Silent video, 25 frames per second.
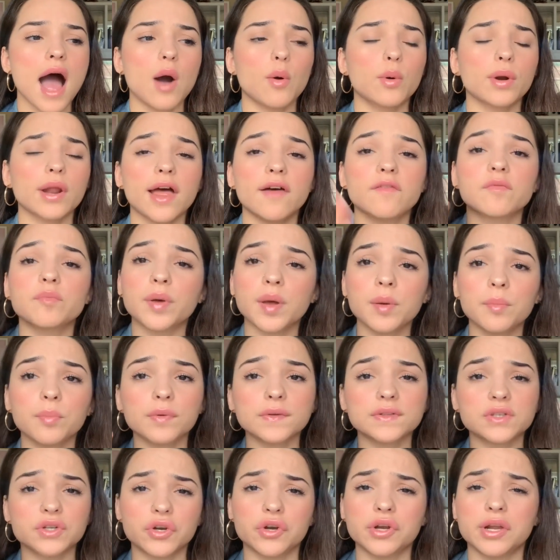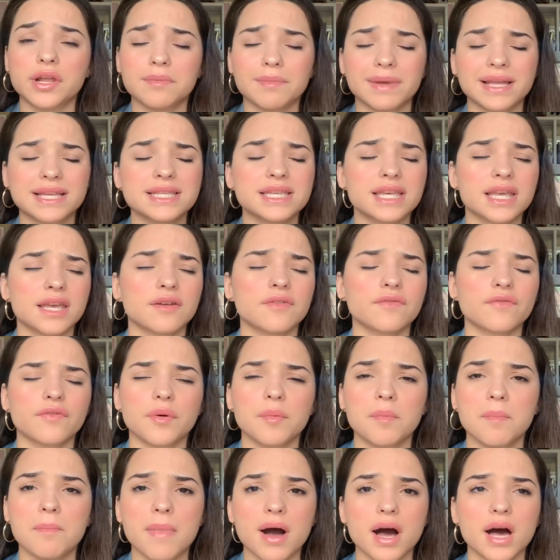would have pimples underneath my skin for
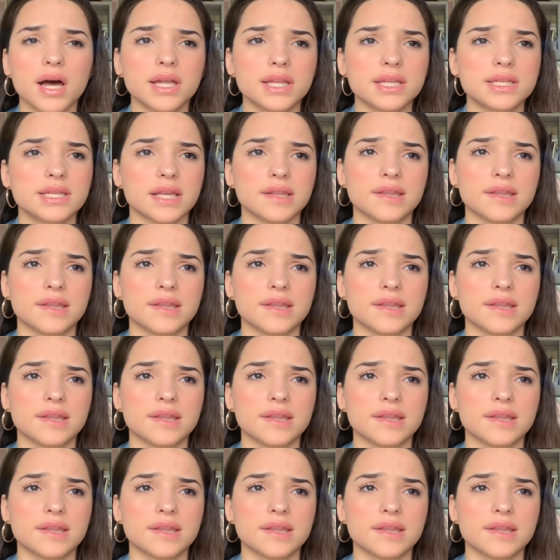months,